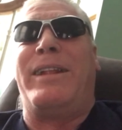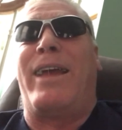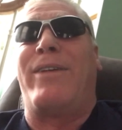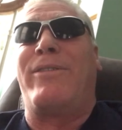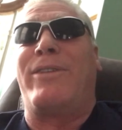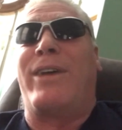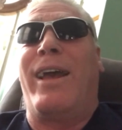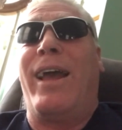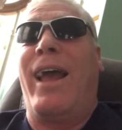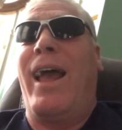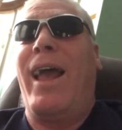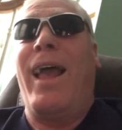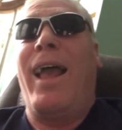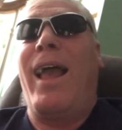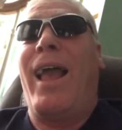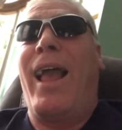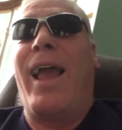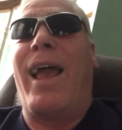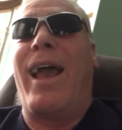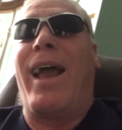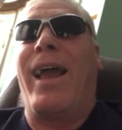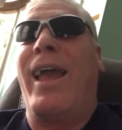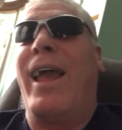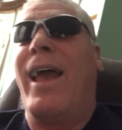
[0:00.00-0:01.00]
they.
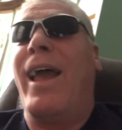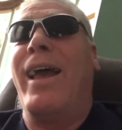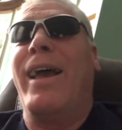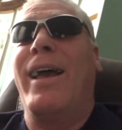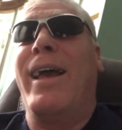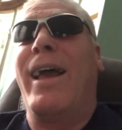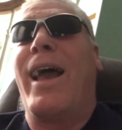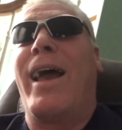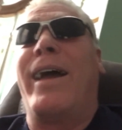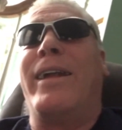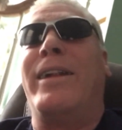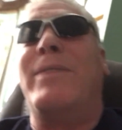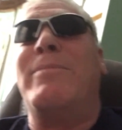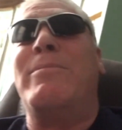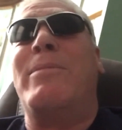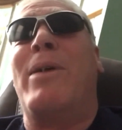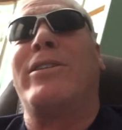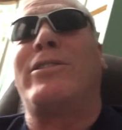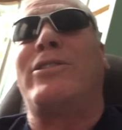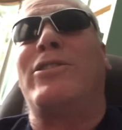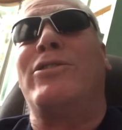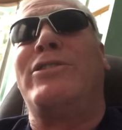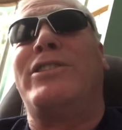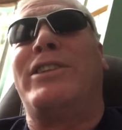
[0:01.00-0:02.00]
And
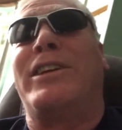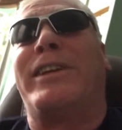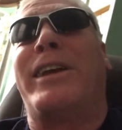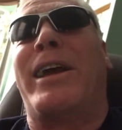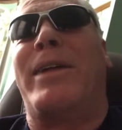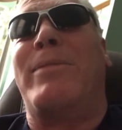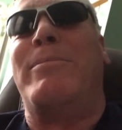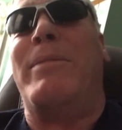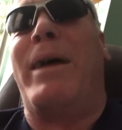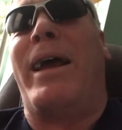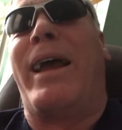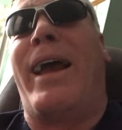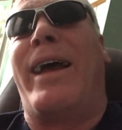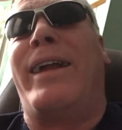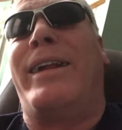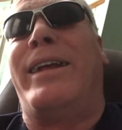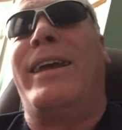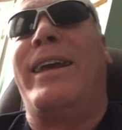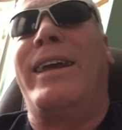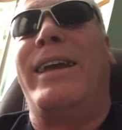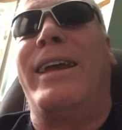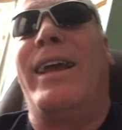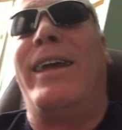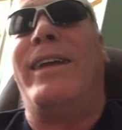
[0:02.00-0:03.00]
the used to get mad. He,
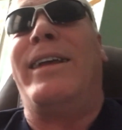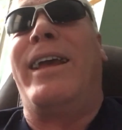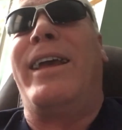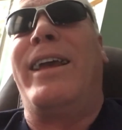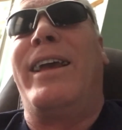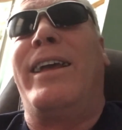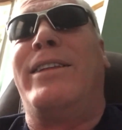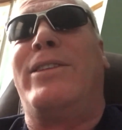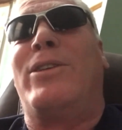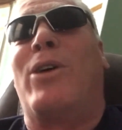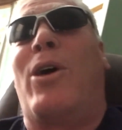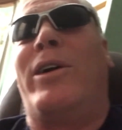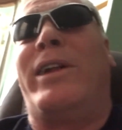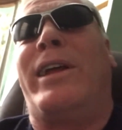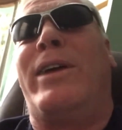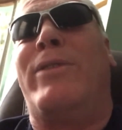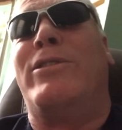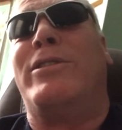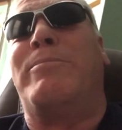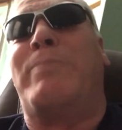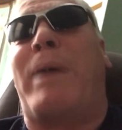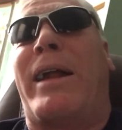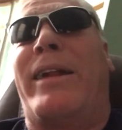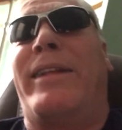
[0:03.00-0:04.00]
he, he thought he
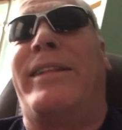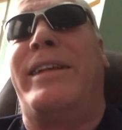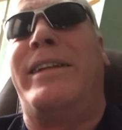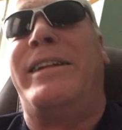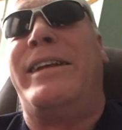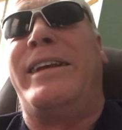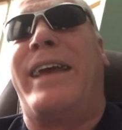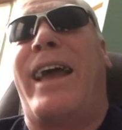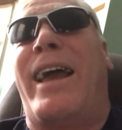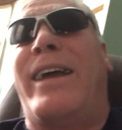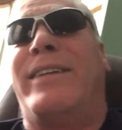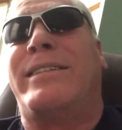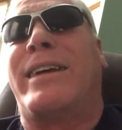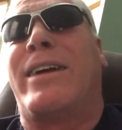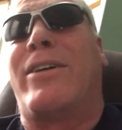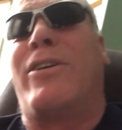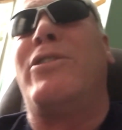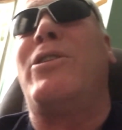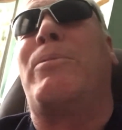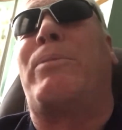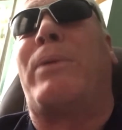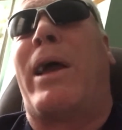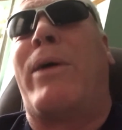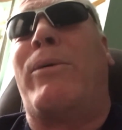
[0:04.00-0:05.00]
was better than the Eggs. I go,
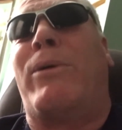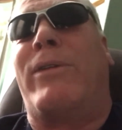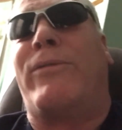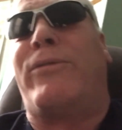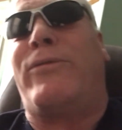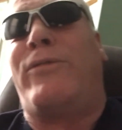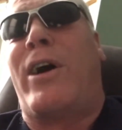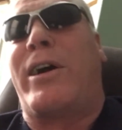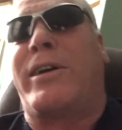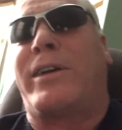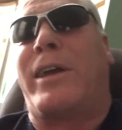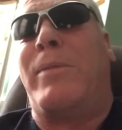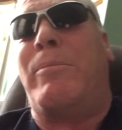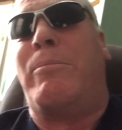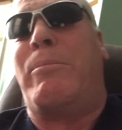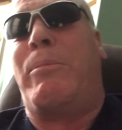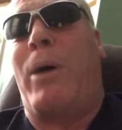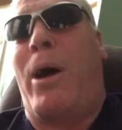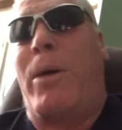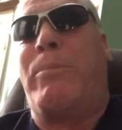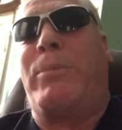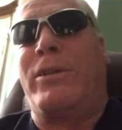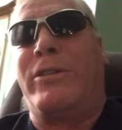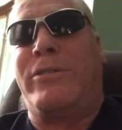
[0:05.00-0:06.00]
you play with fucking
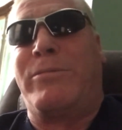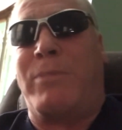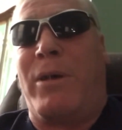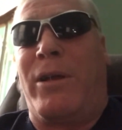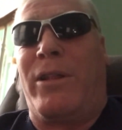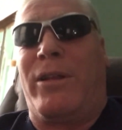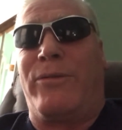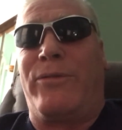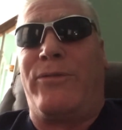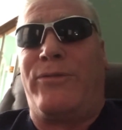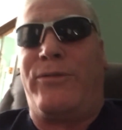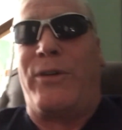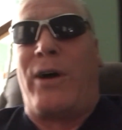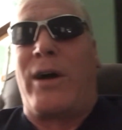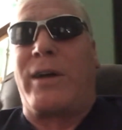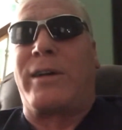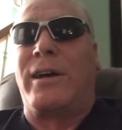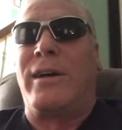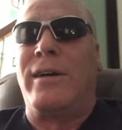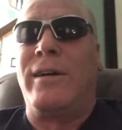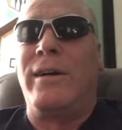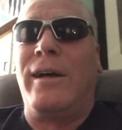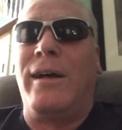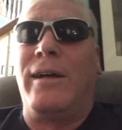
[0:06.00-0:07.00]
puppets,
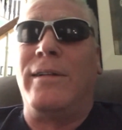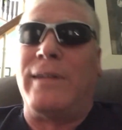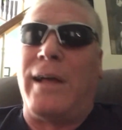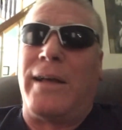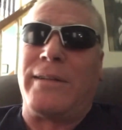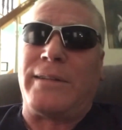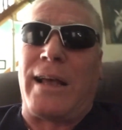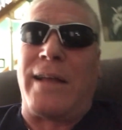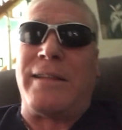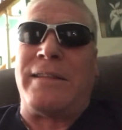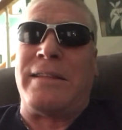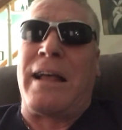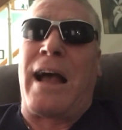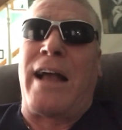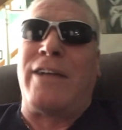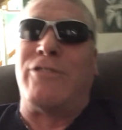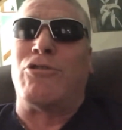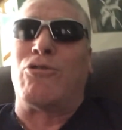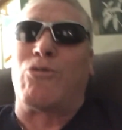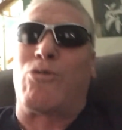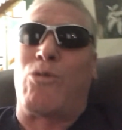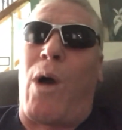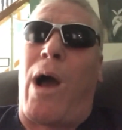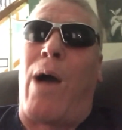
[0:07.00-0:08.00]
motherfucker. Like that
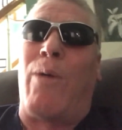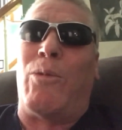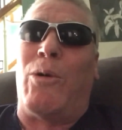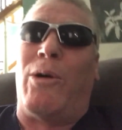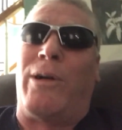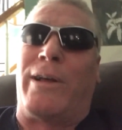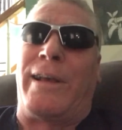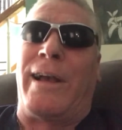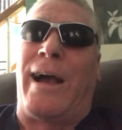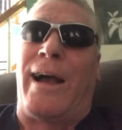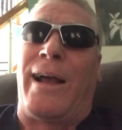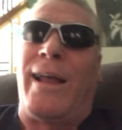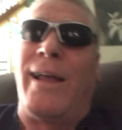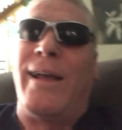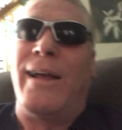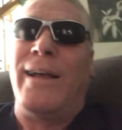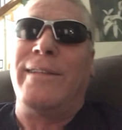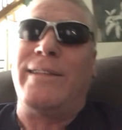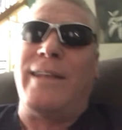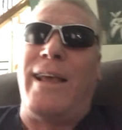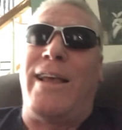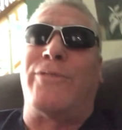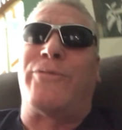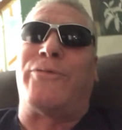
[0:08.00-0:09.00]
Nigel Cuomo guy.
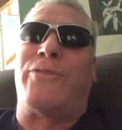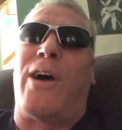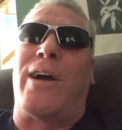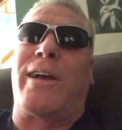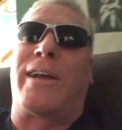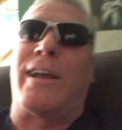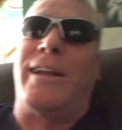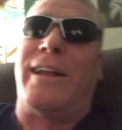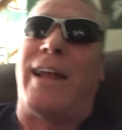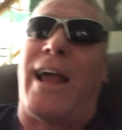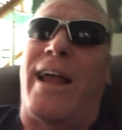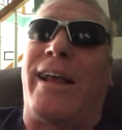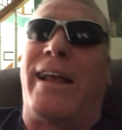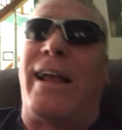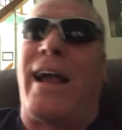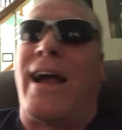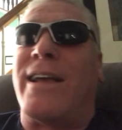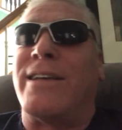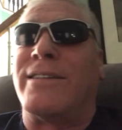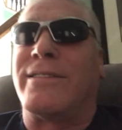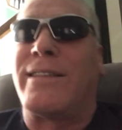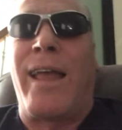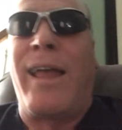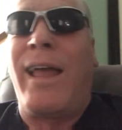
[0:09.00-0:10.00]
These fucking Egg
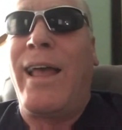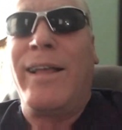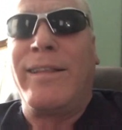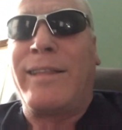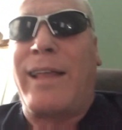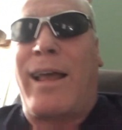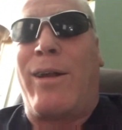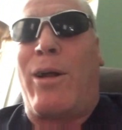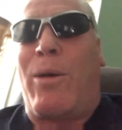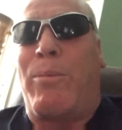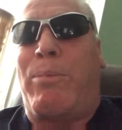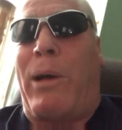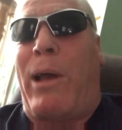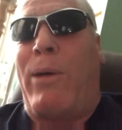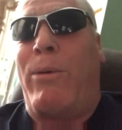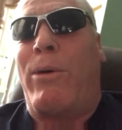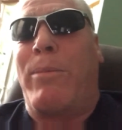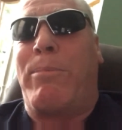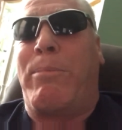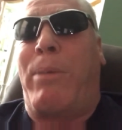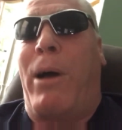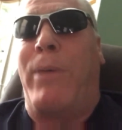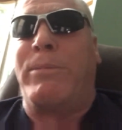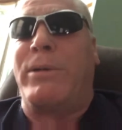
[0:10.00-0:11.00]
guys, they, they don't play
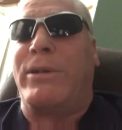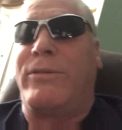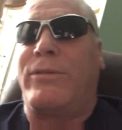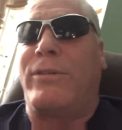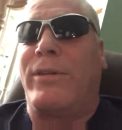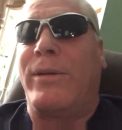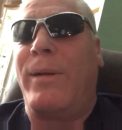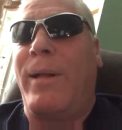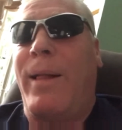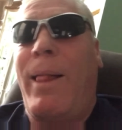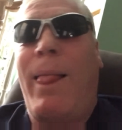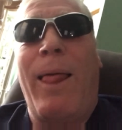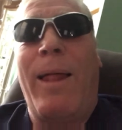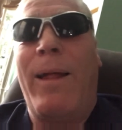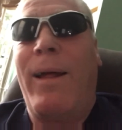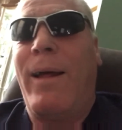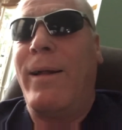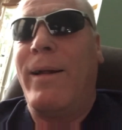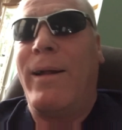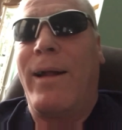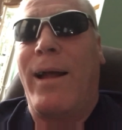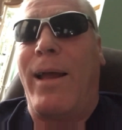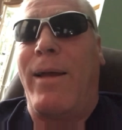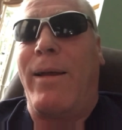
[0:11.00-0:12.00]
with puppets.
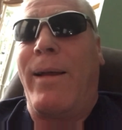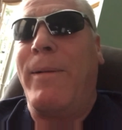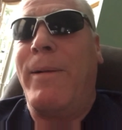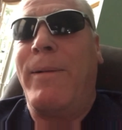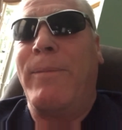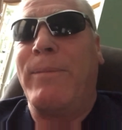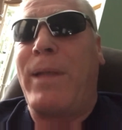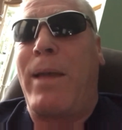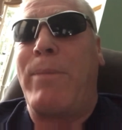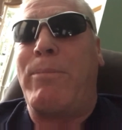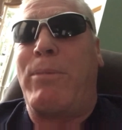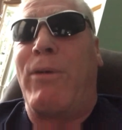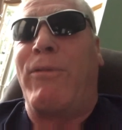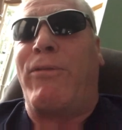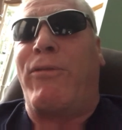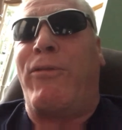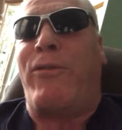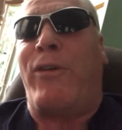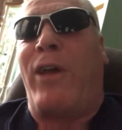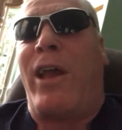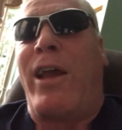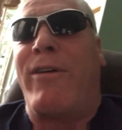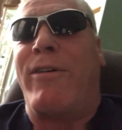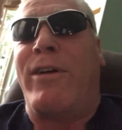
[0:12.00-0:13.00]
They, they put
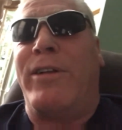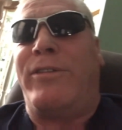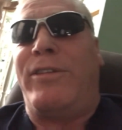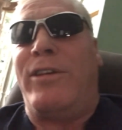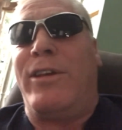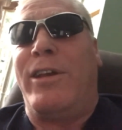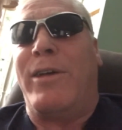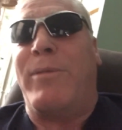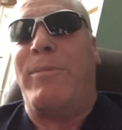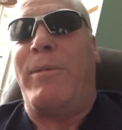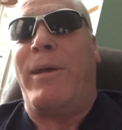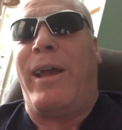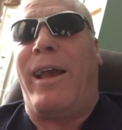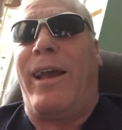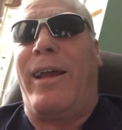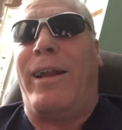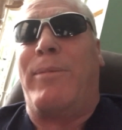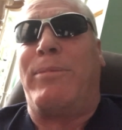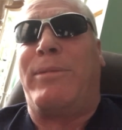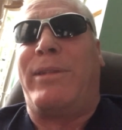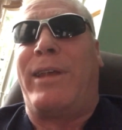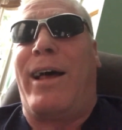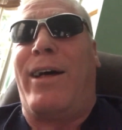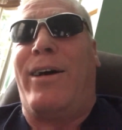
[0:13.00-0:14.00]
fear into you, man.
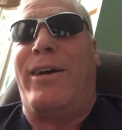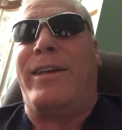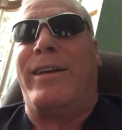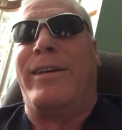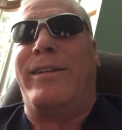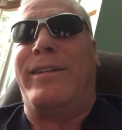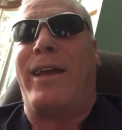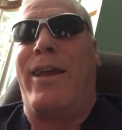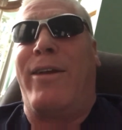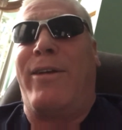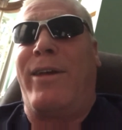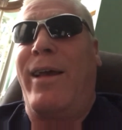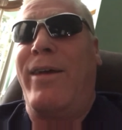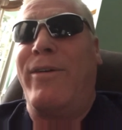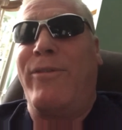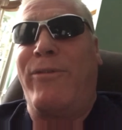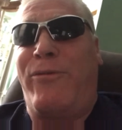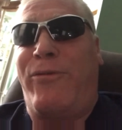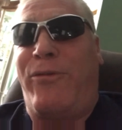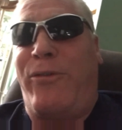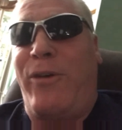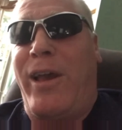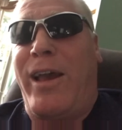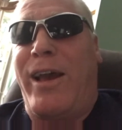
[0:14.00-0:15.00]
I'm telling you, they
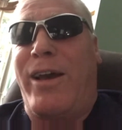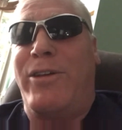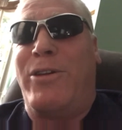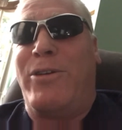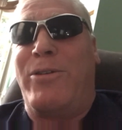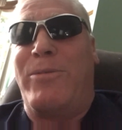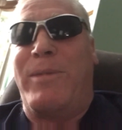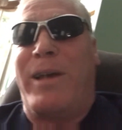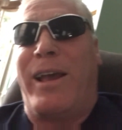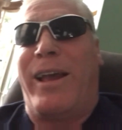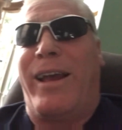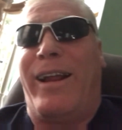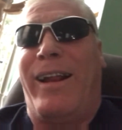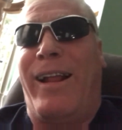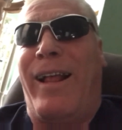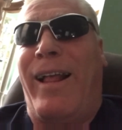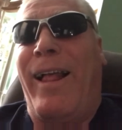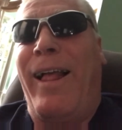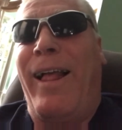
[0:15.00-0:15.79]
fear you, man.